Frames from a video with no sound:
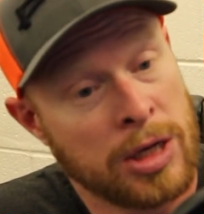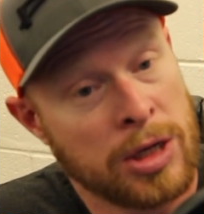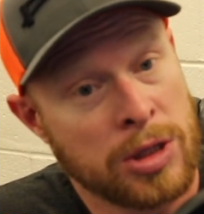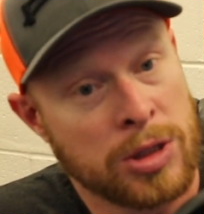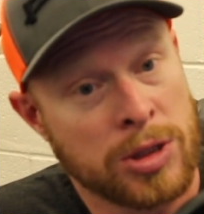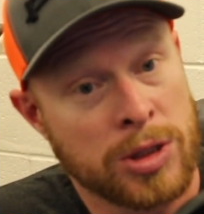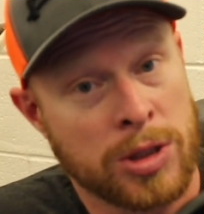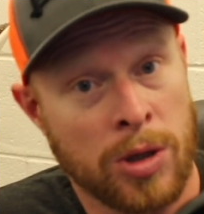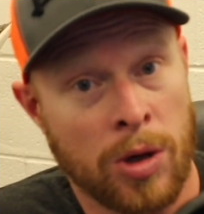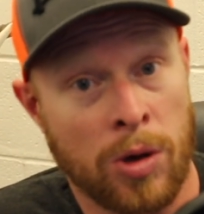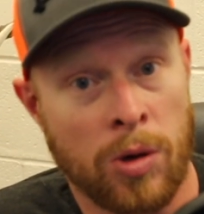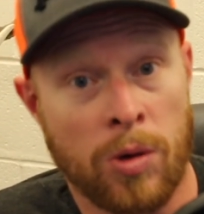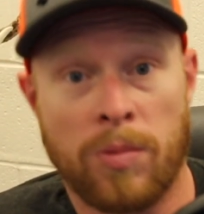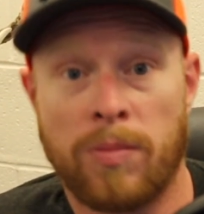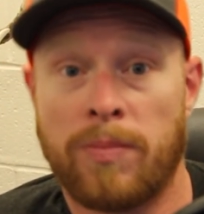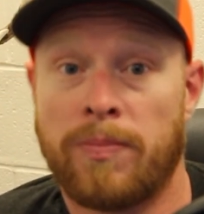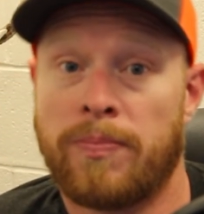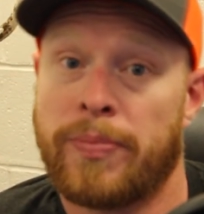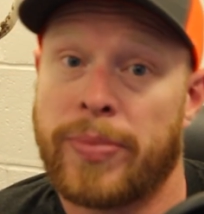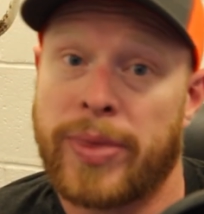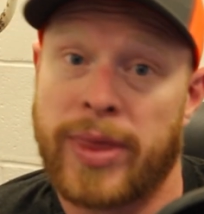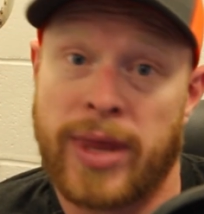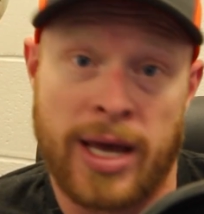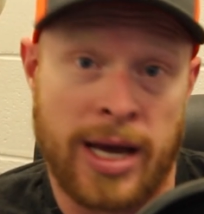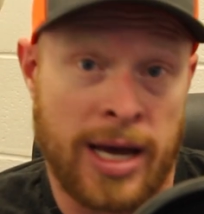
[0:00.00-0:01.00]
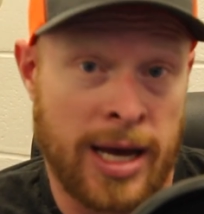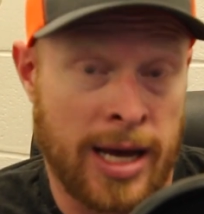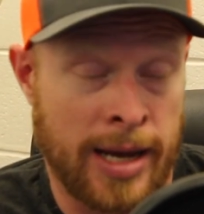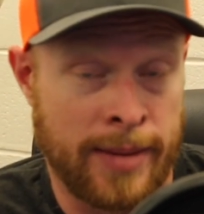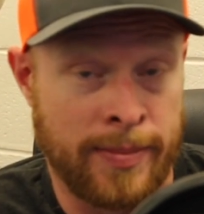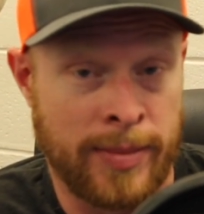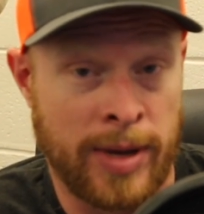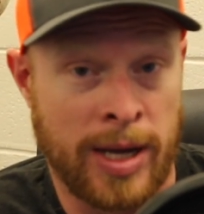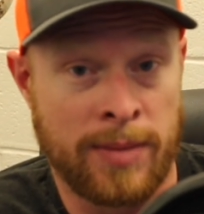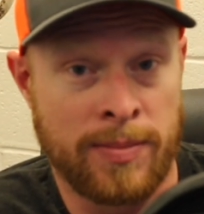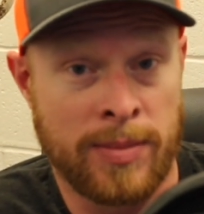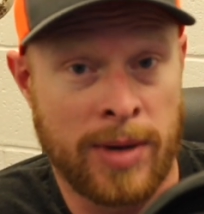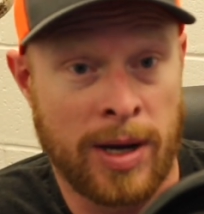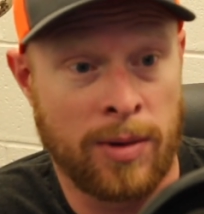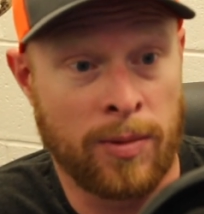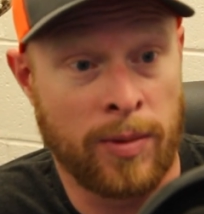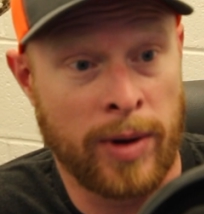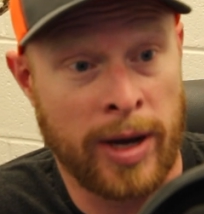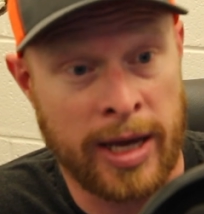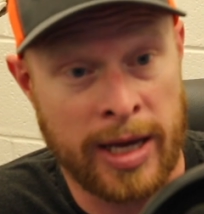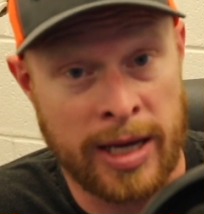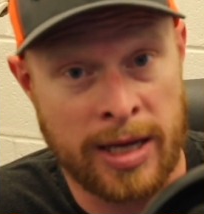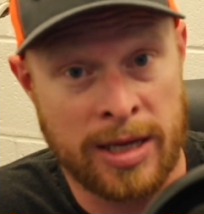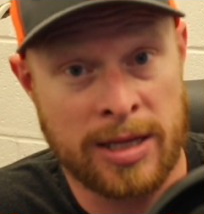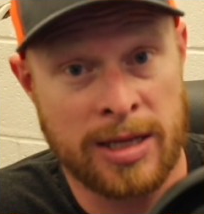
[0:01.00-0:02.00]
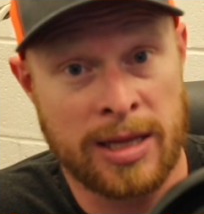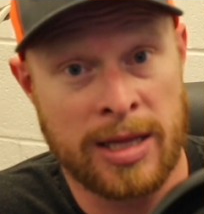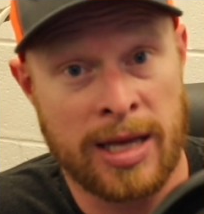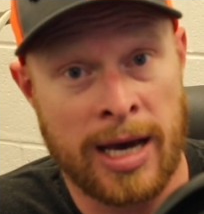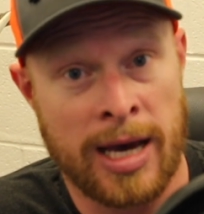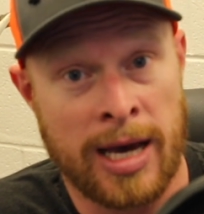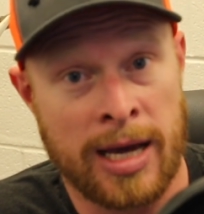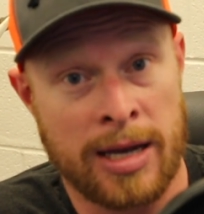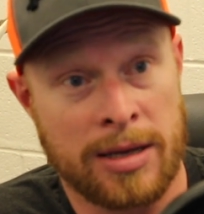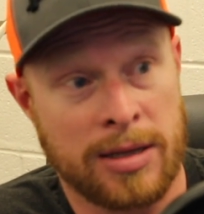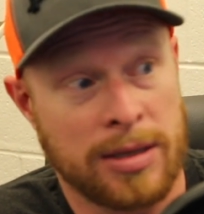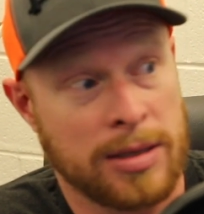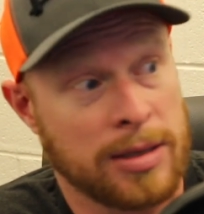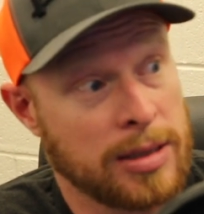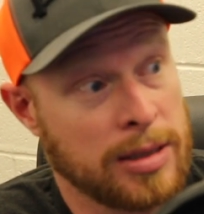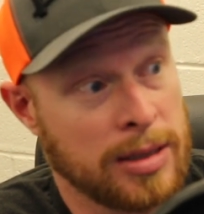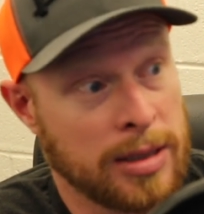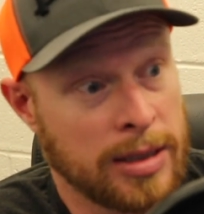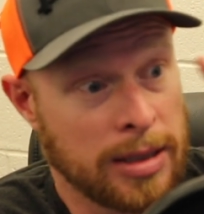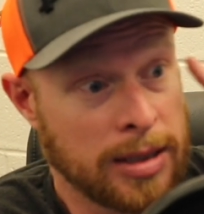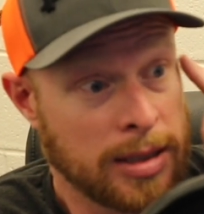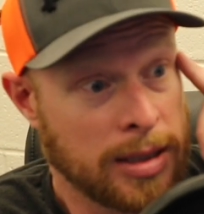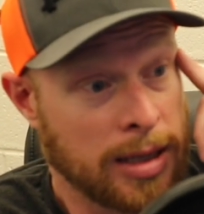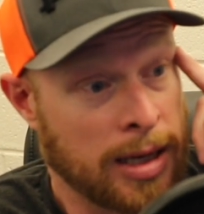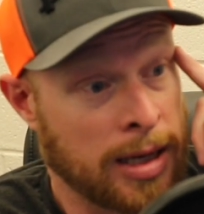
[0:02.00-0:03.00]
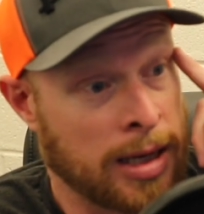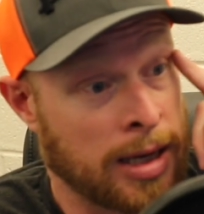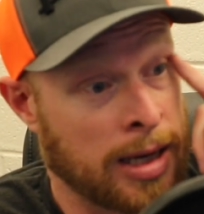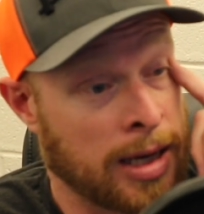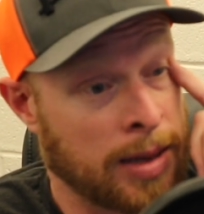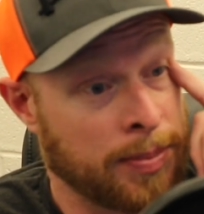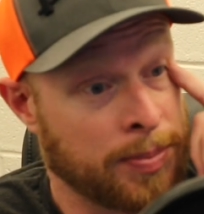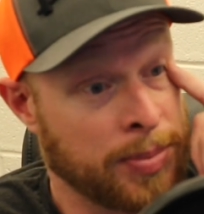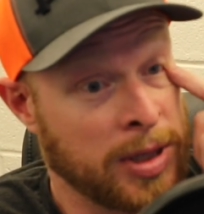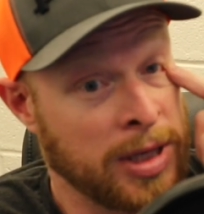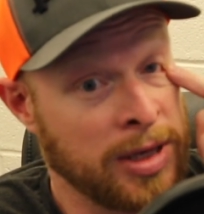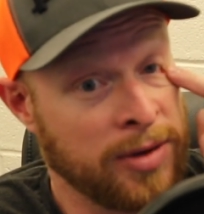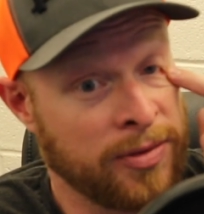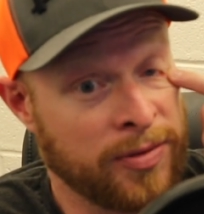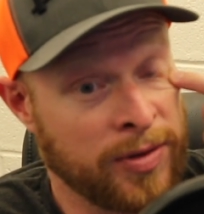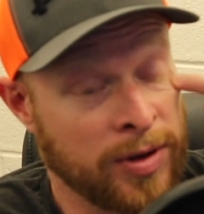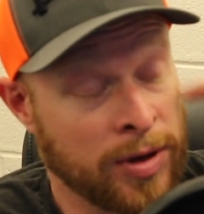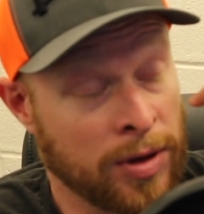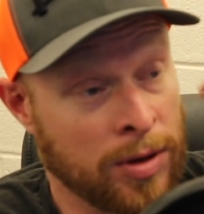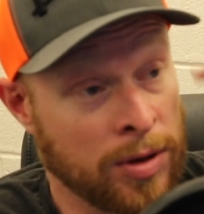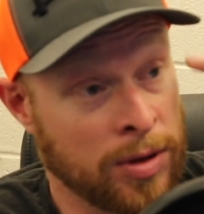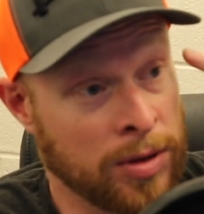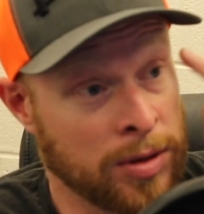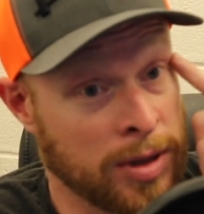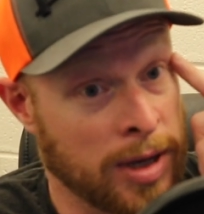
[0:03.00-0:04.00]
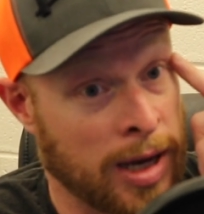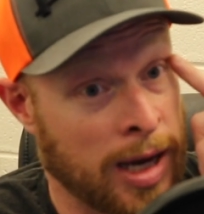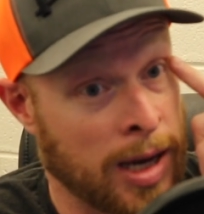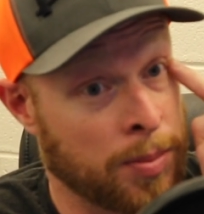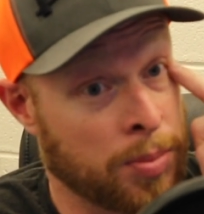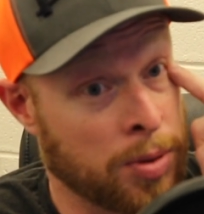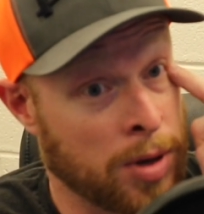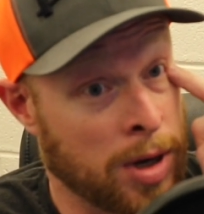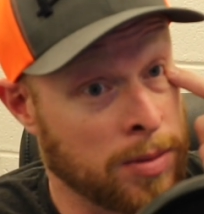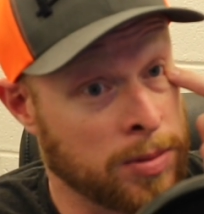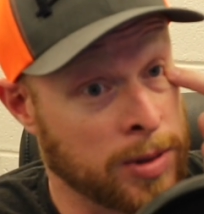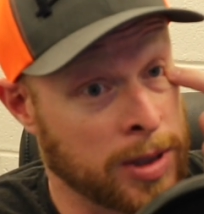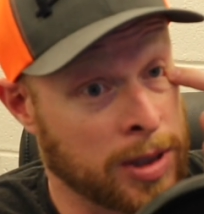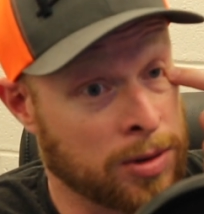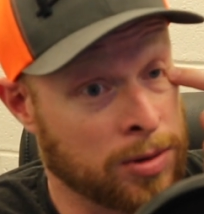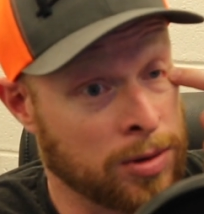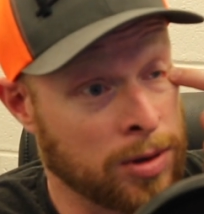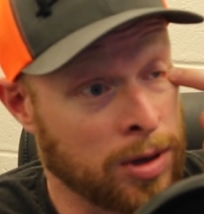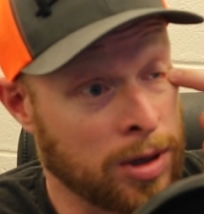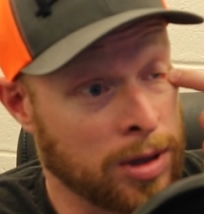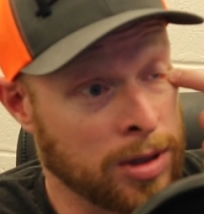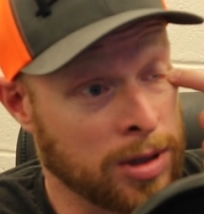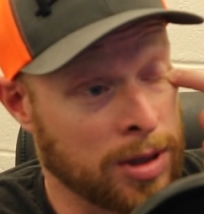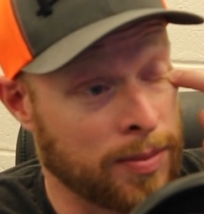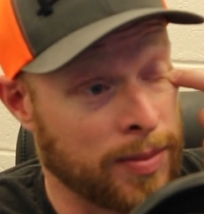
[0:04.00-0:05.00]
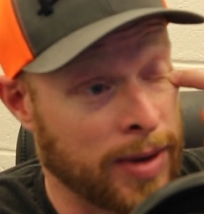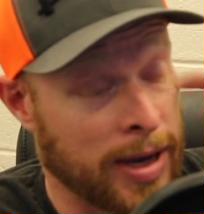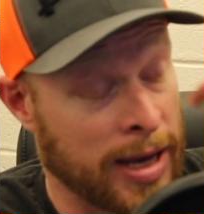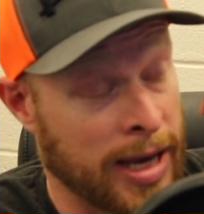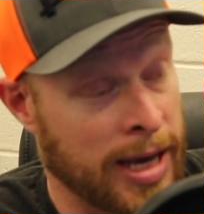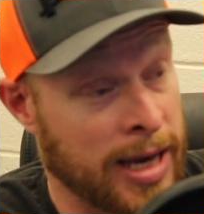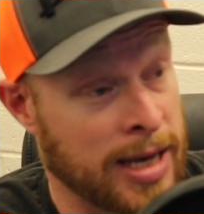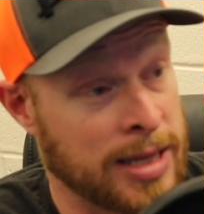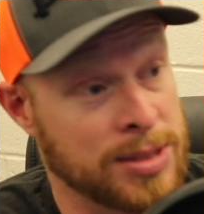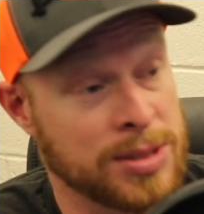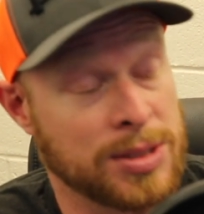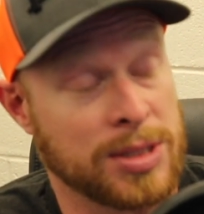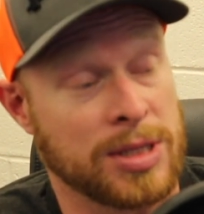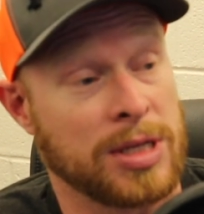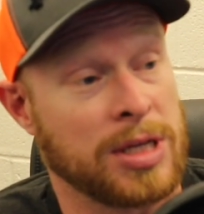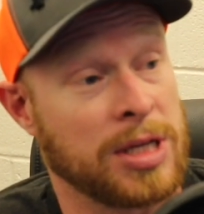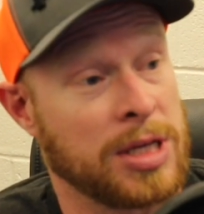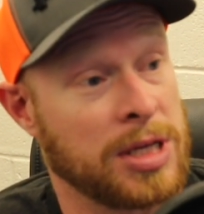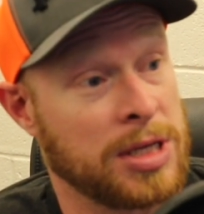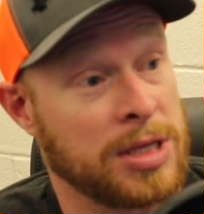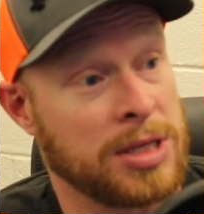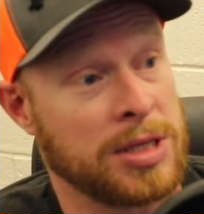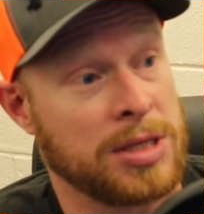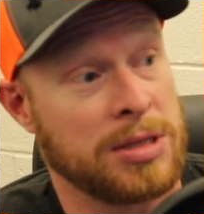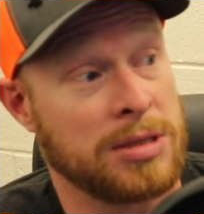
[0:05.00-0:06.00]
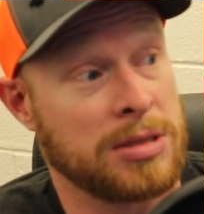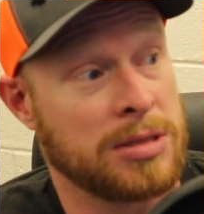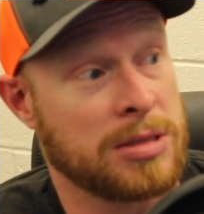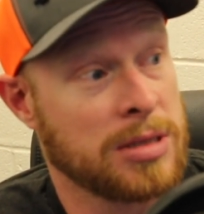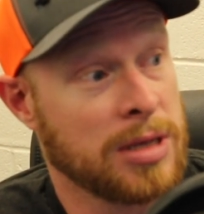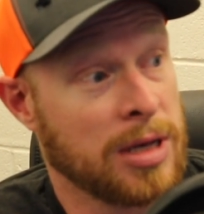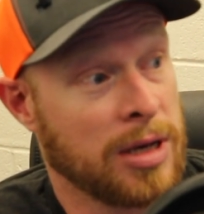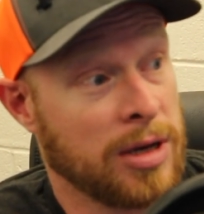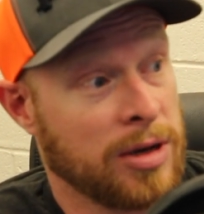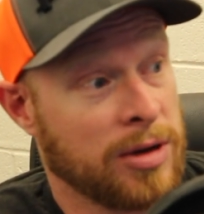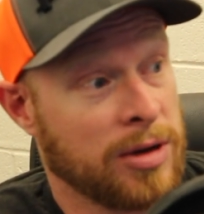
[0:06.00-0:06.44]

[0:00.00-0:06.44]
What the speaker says: So I made my way into that pea field. I probably crawled on my hands and knees